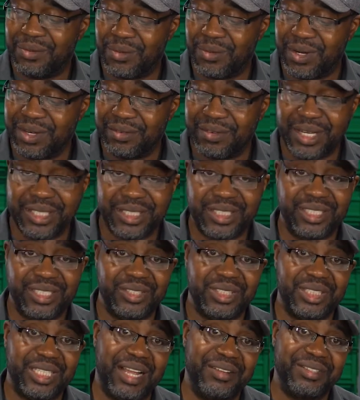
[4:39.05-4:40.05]
one of our
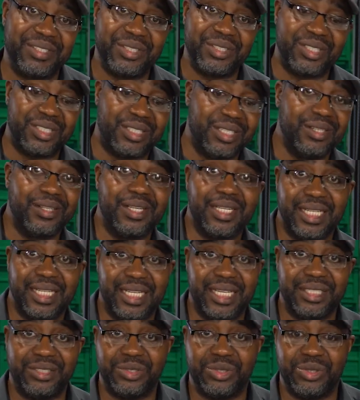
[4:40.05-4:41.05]
steel shafts is still going to
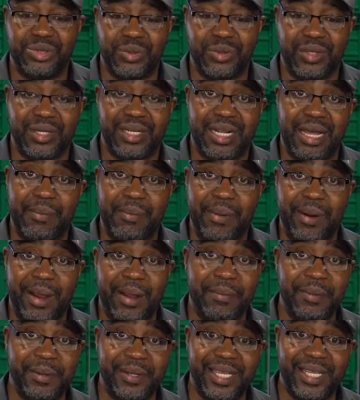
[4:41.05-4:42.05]
get you sorted out
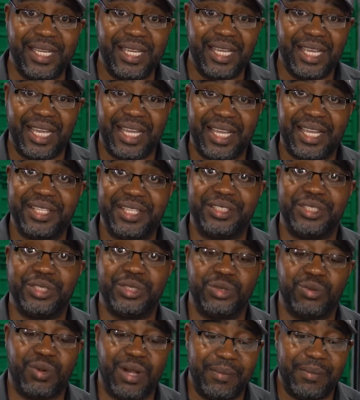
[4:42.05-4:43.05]
properly and get your
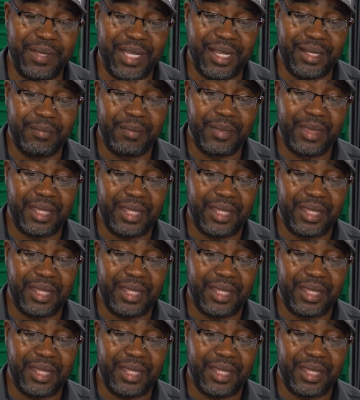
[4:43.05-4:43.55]
swap done.